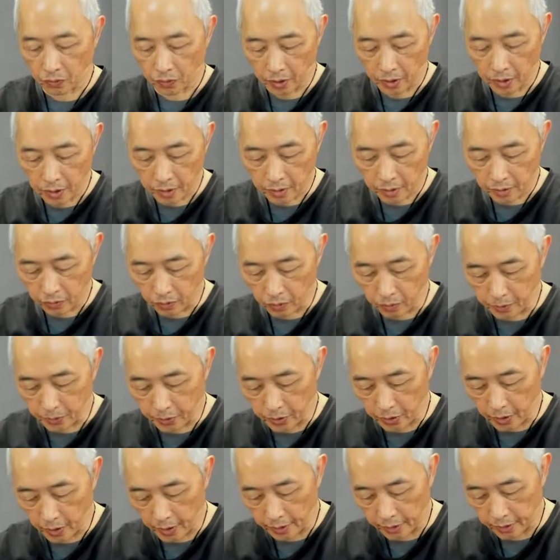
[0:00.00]
Okay, open
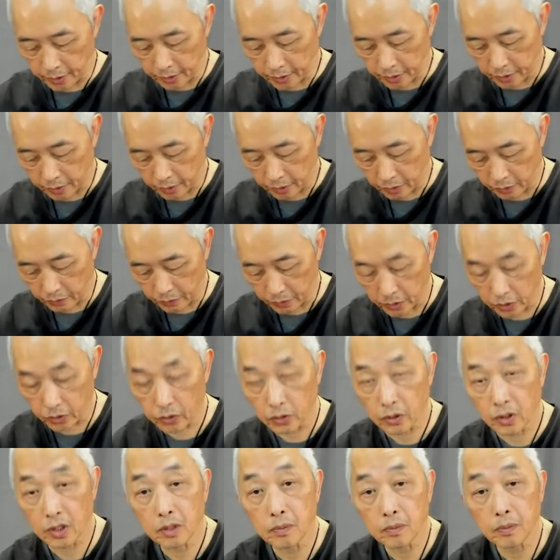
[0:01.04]
your eyes. We're going to do
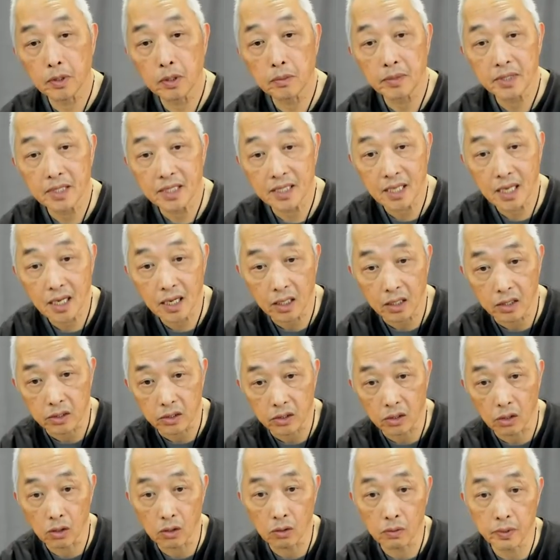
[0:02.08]
a little bit of massage.
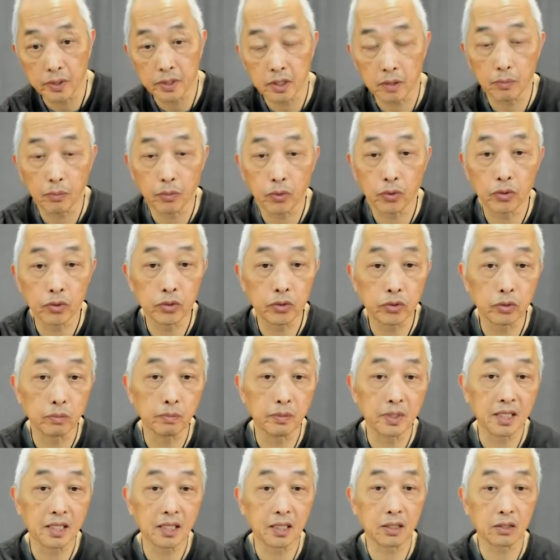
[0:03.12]
Always important
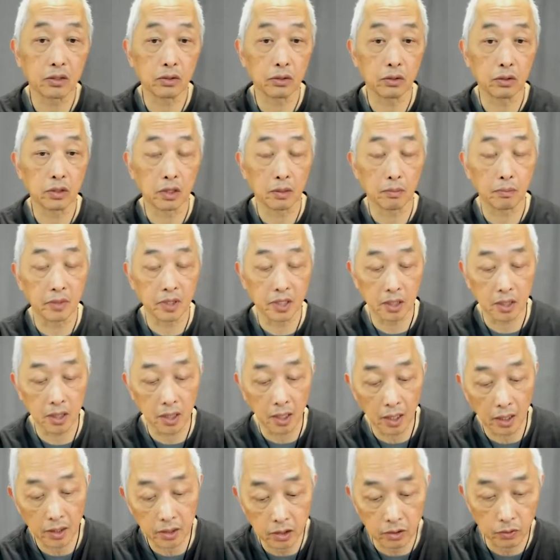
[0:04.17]
to do some
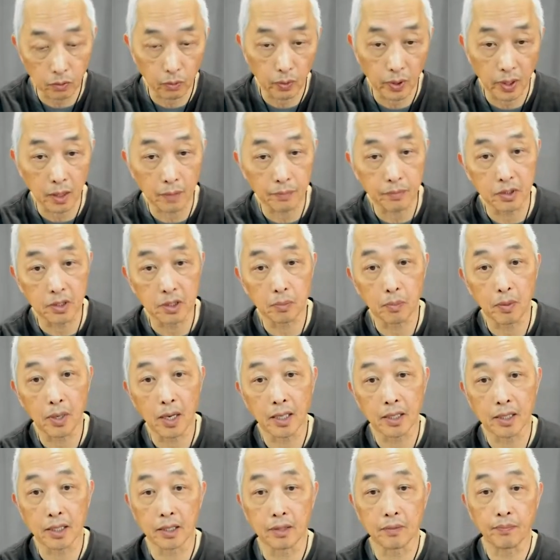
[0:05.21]
massage, wake up this
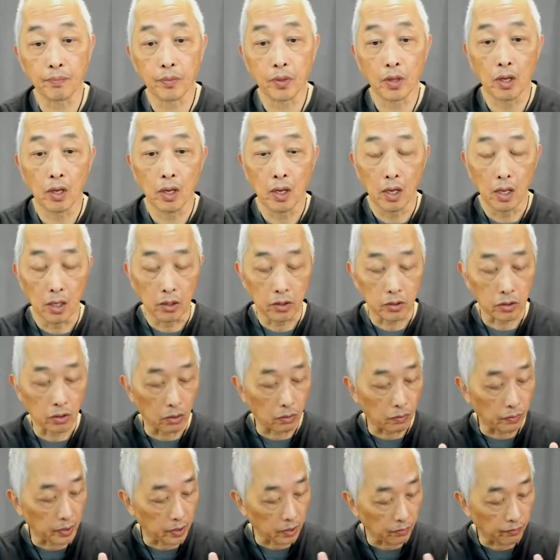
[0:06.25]
body. So
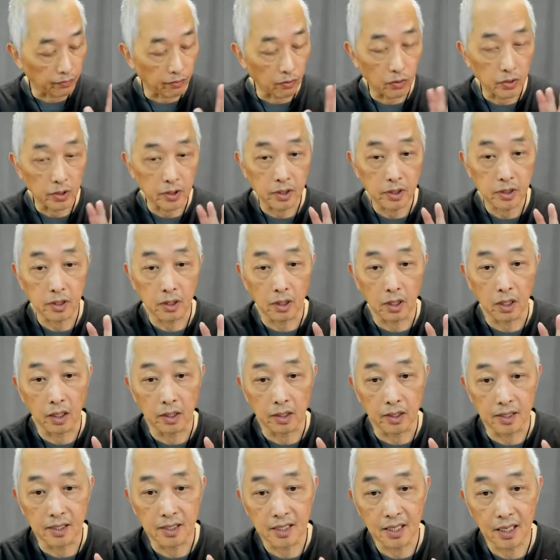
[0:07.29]
we're going to focus on
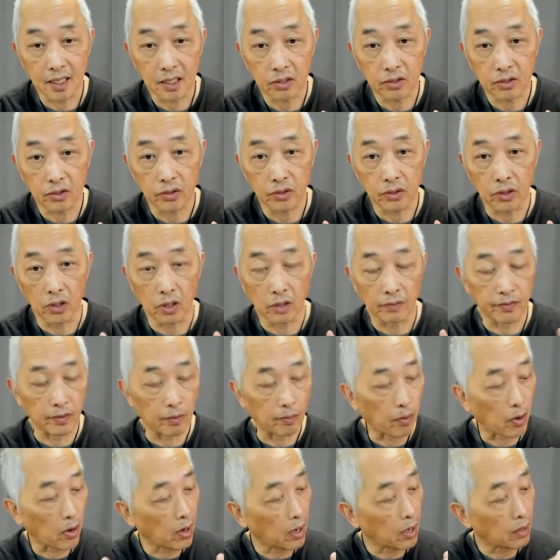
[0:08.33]
the center of your
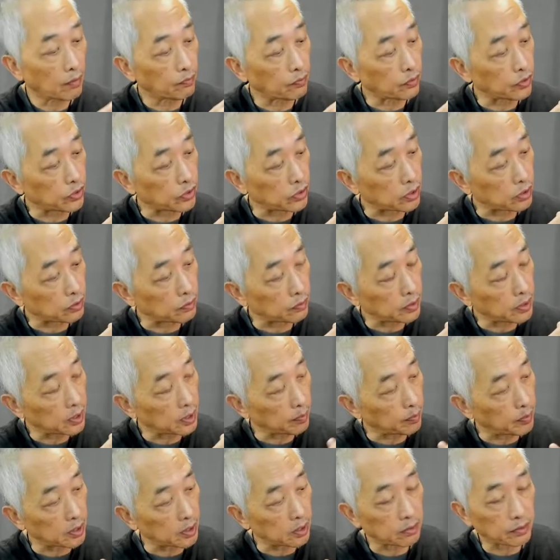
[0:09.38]
palm, which is really
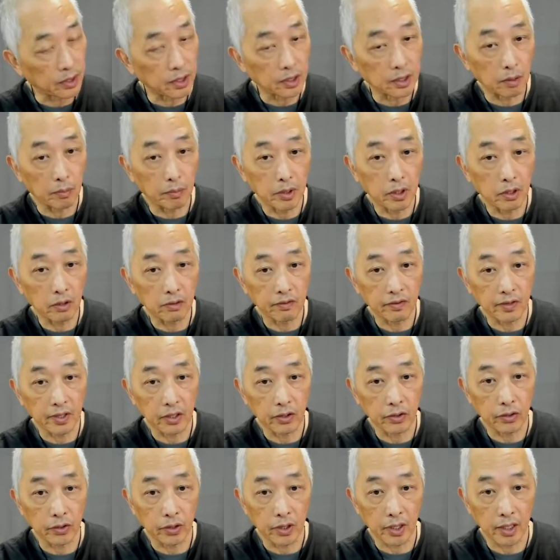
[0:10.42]
between the middle
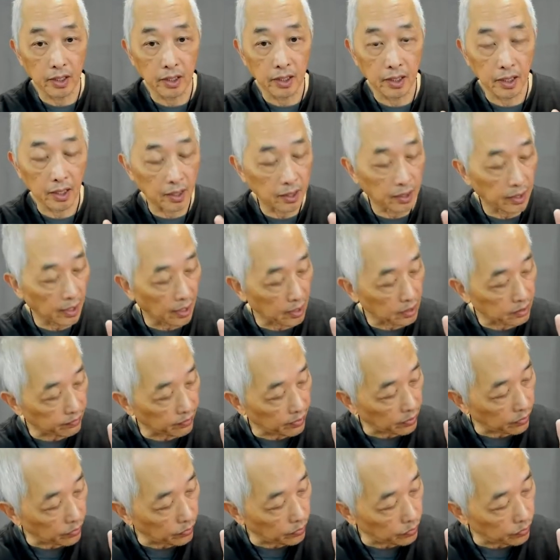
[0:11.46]
finger and the index finger.